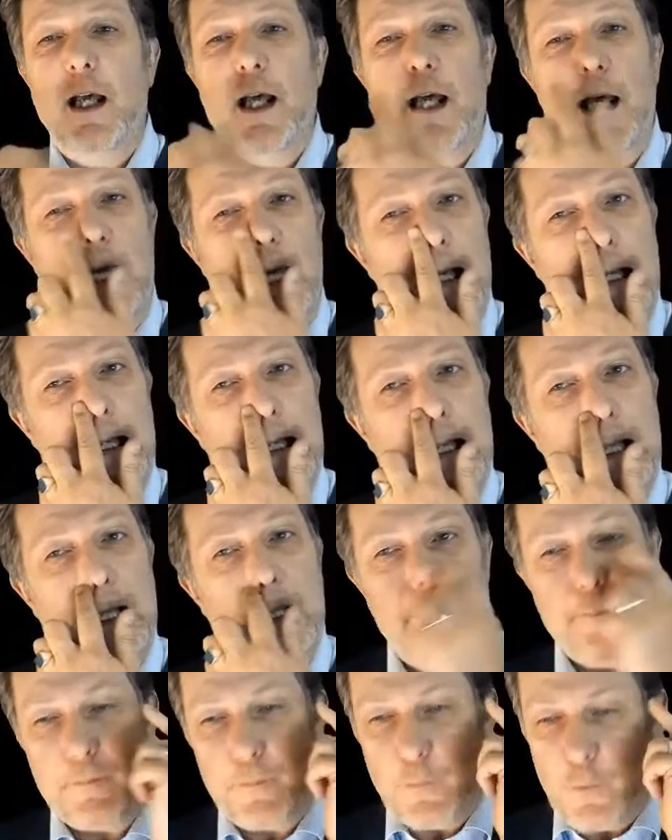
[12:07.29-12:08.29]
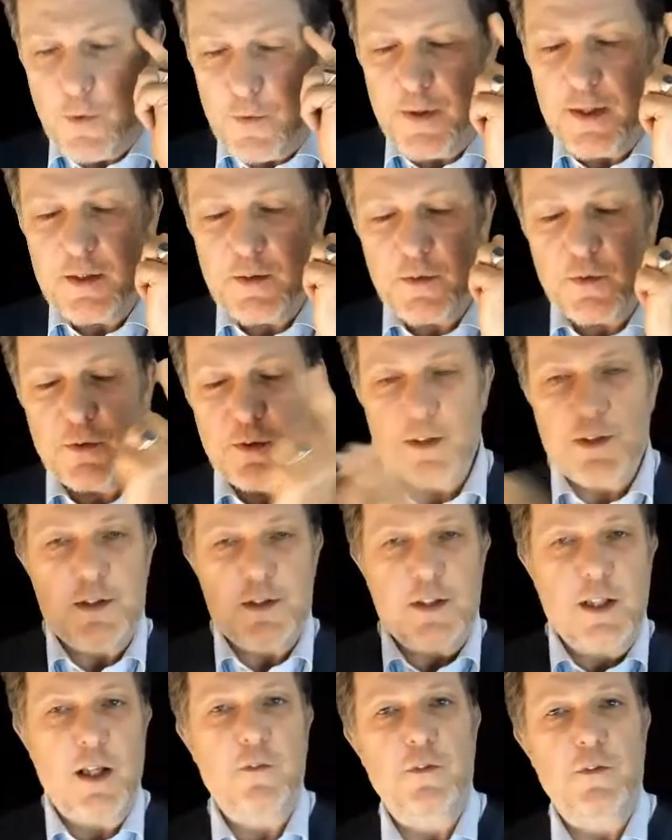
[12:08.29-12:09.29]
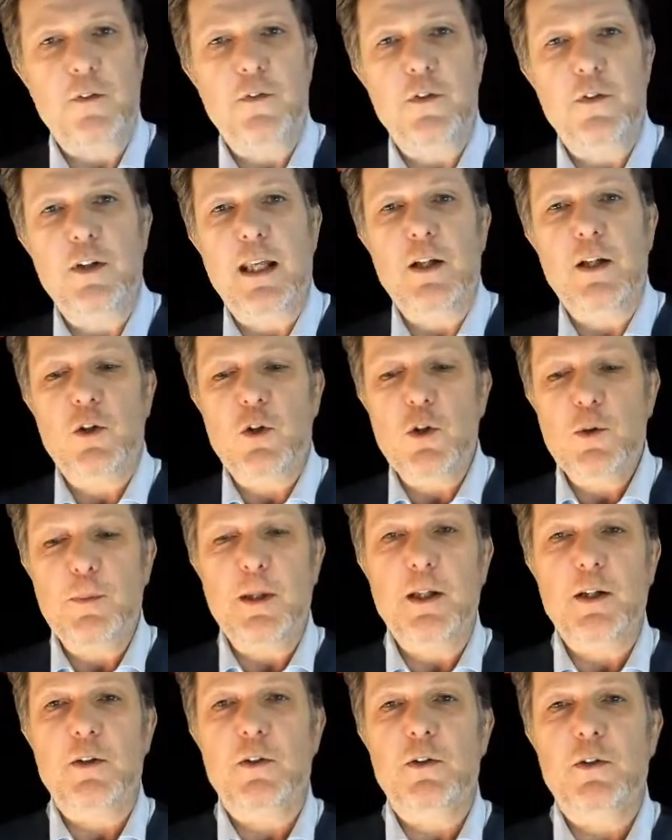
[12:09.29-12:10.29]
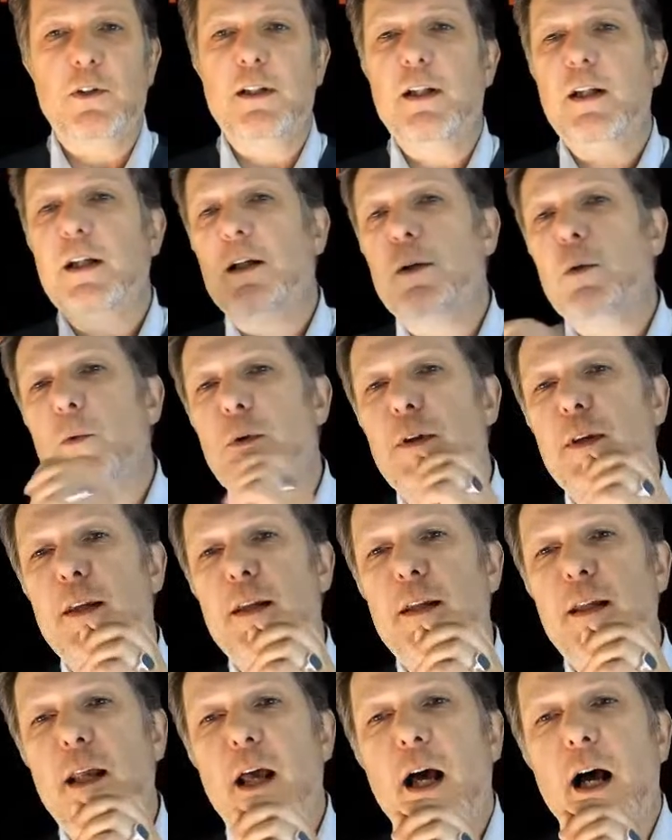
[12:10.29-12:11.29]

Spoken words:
And well, think to yourself if you could be agree with it.